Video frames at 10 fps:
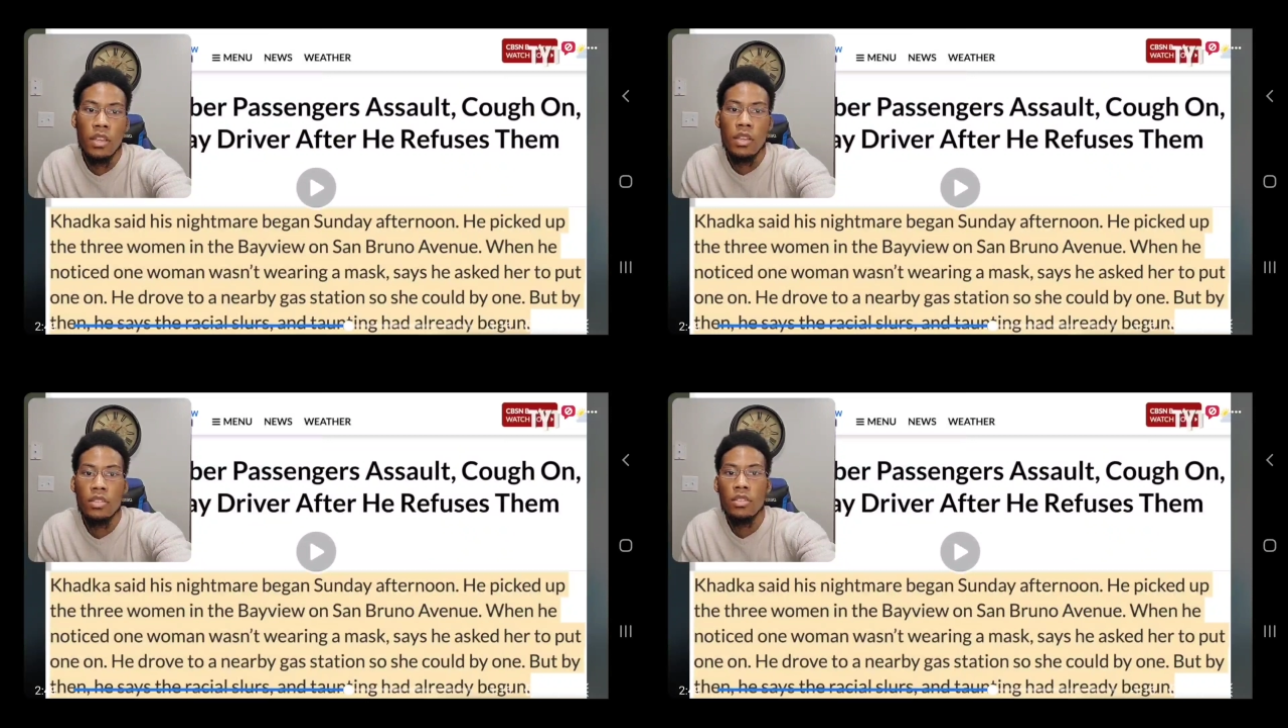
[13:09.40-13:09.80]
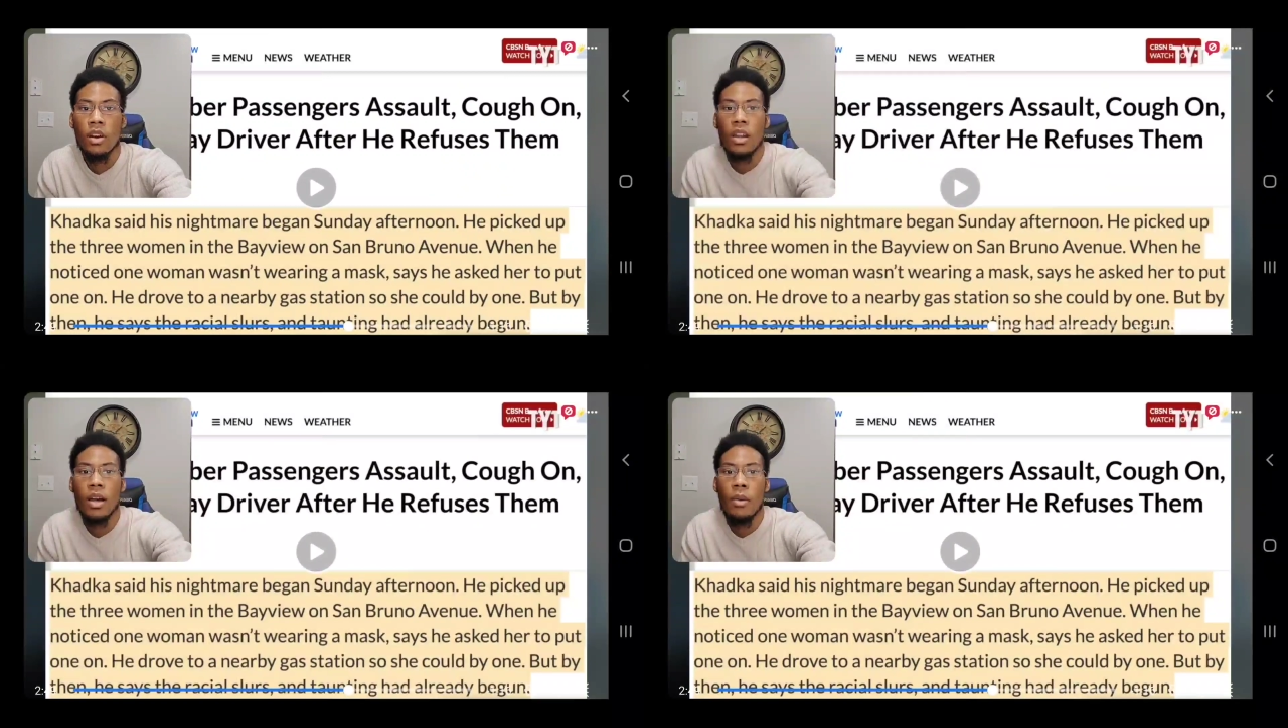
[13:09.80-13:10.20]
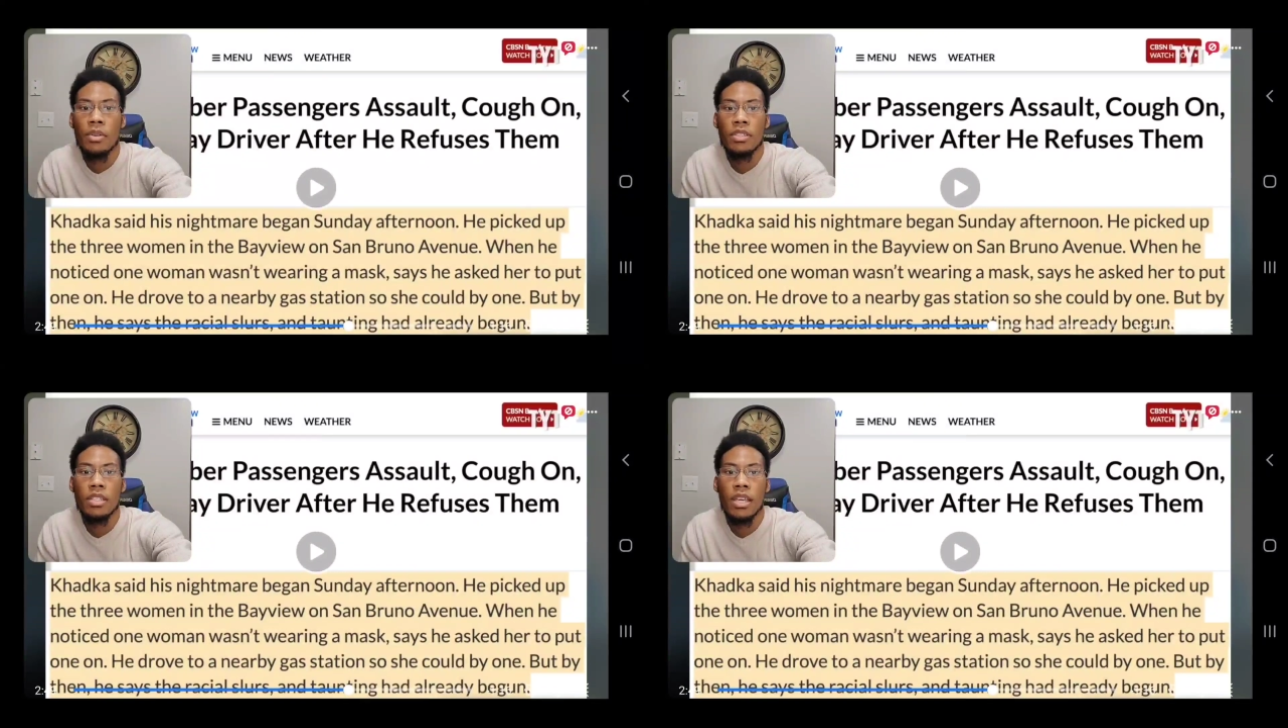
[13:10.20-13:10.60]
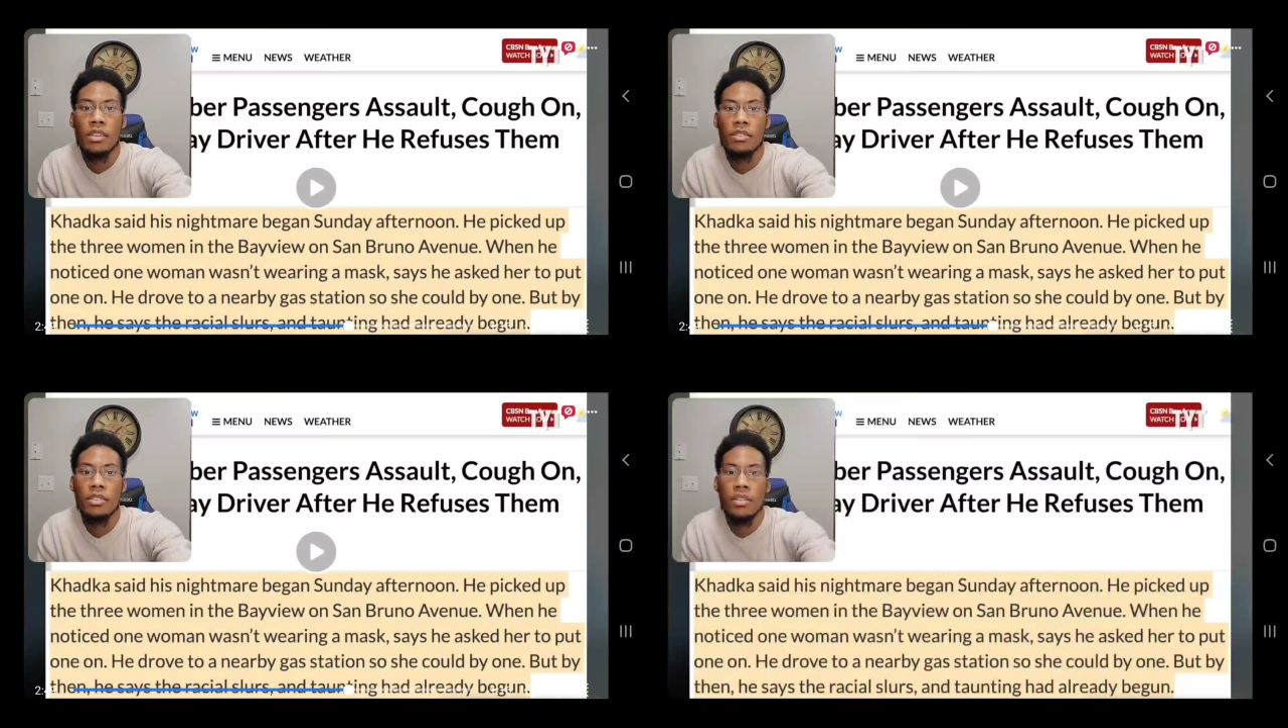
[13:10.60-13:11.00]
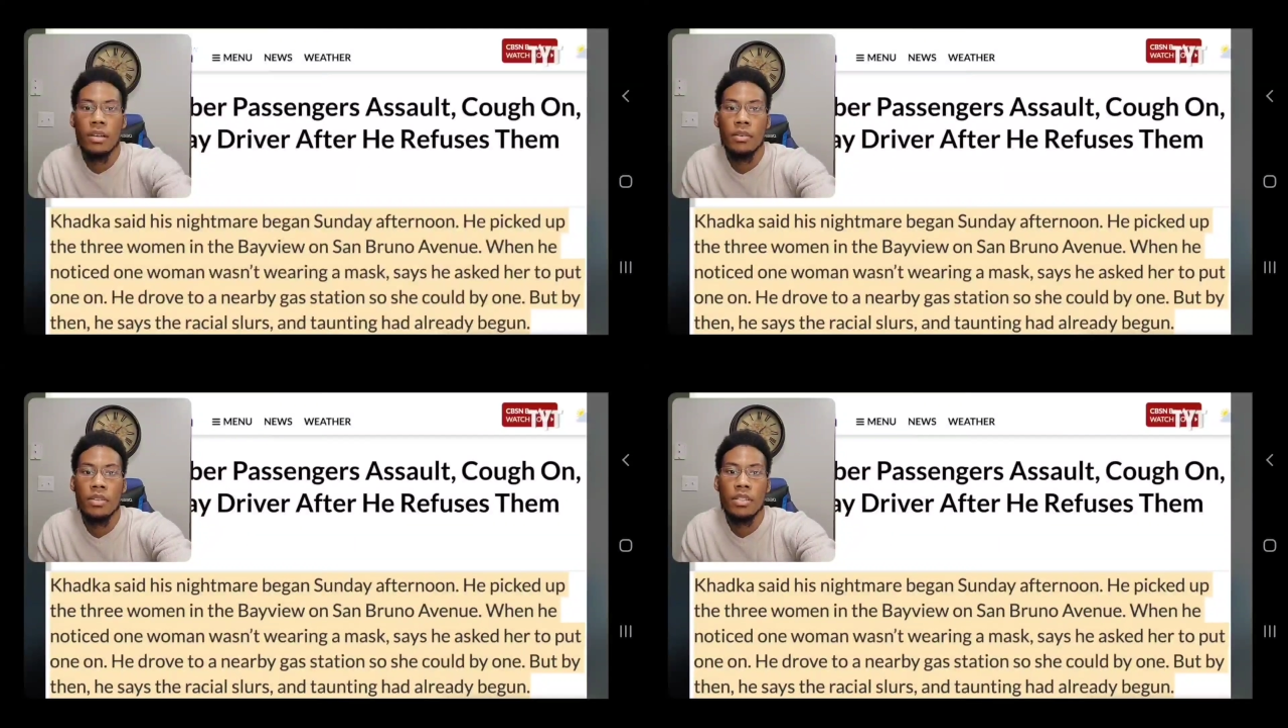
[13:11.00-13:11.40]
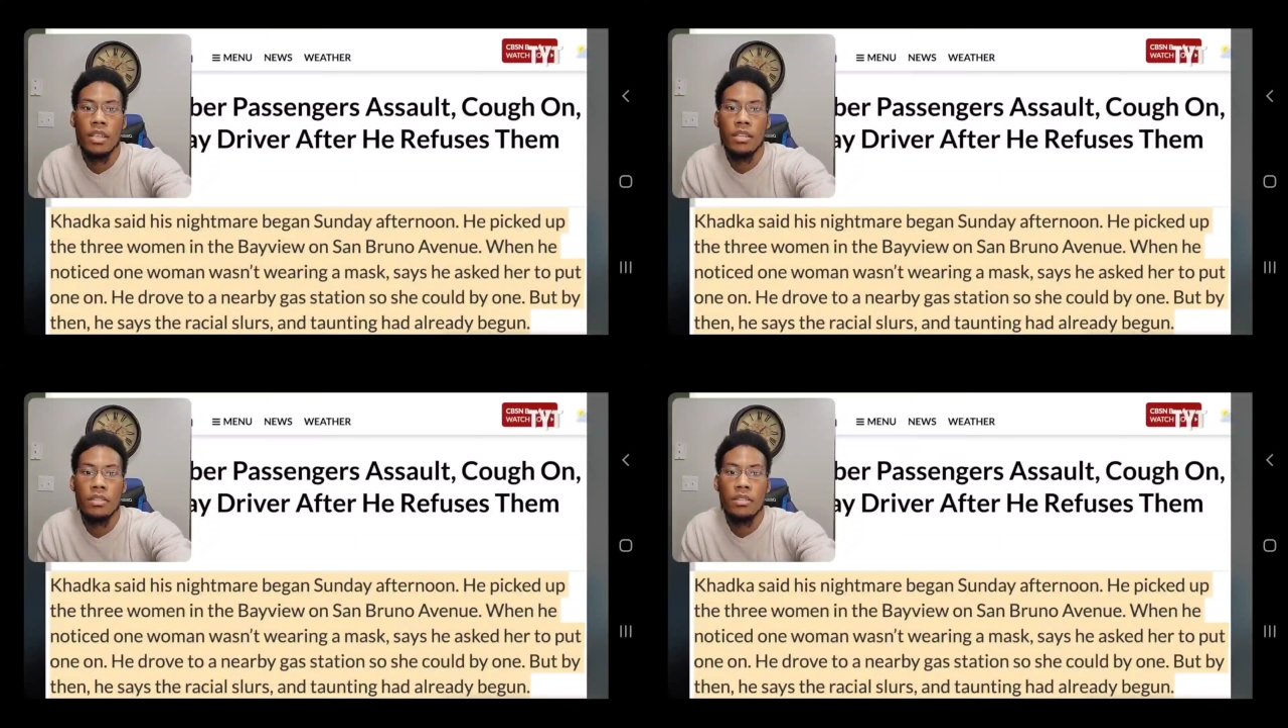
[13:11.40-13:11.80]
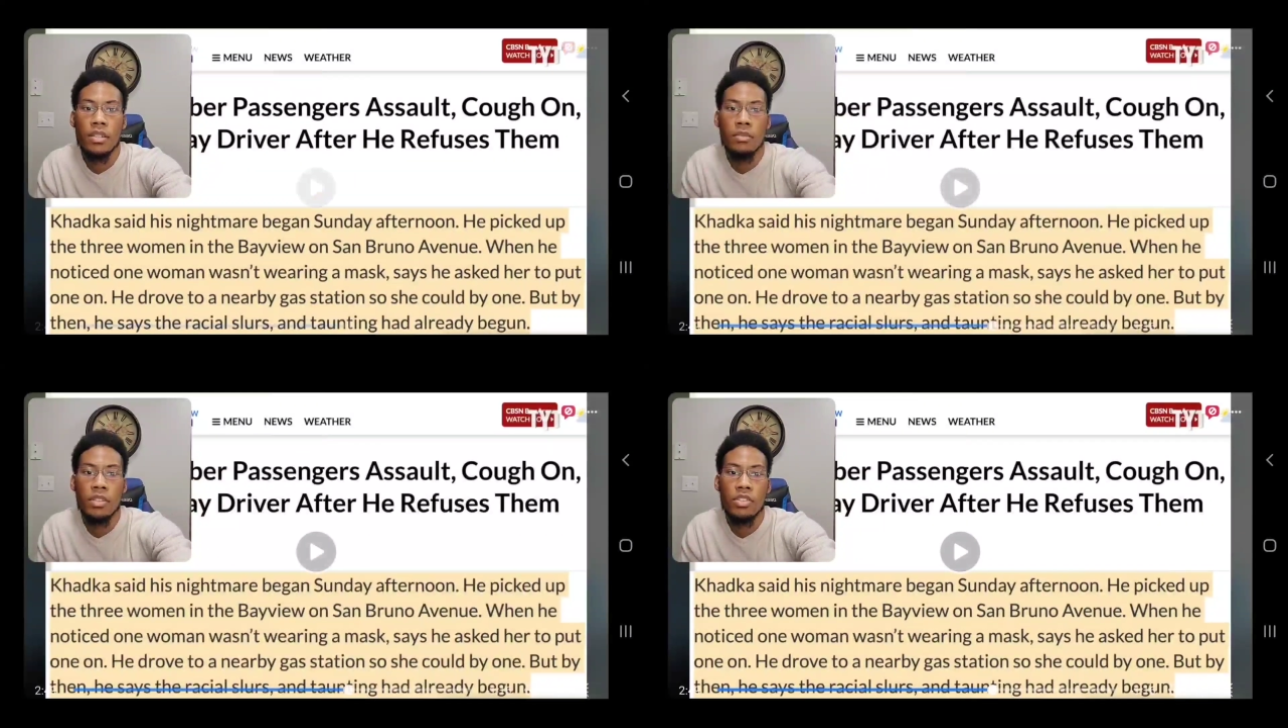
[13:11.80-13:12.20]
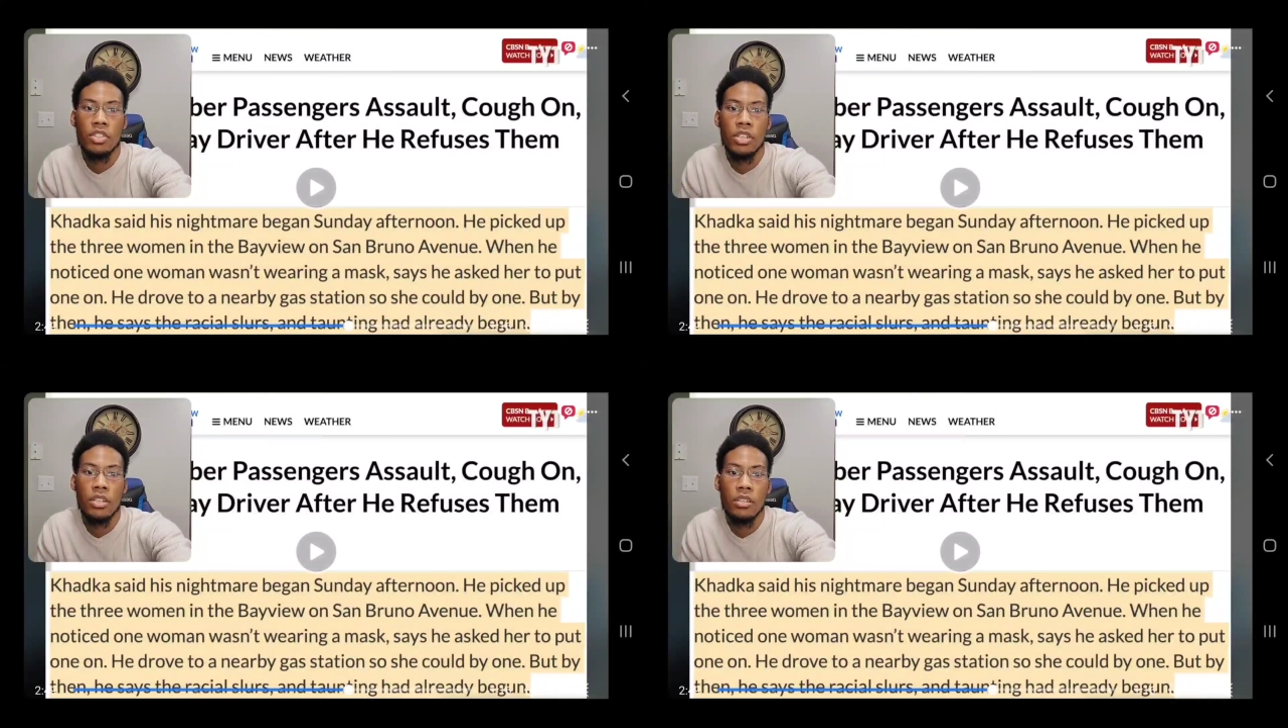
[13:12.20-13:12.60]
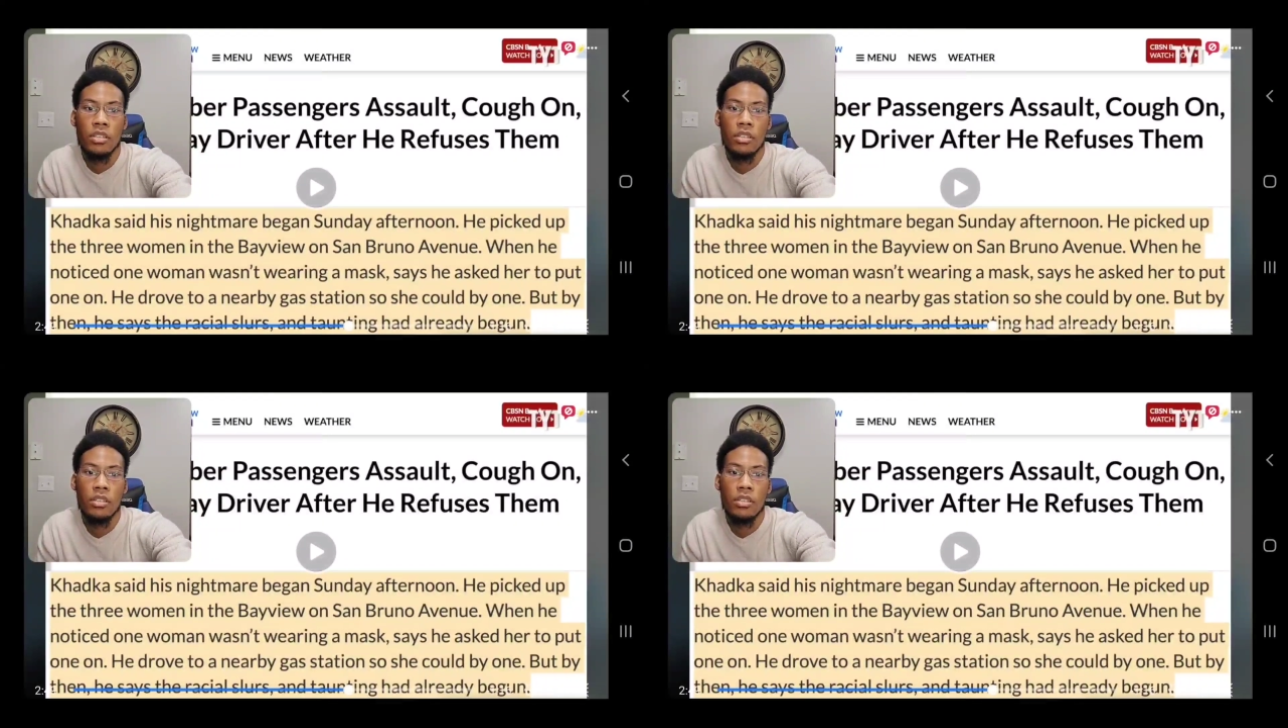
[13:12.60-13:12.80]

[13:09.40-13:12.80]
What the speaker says: I want to see that Instagram. This chick...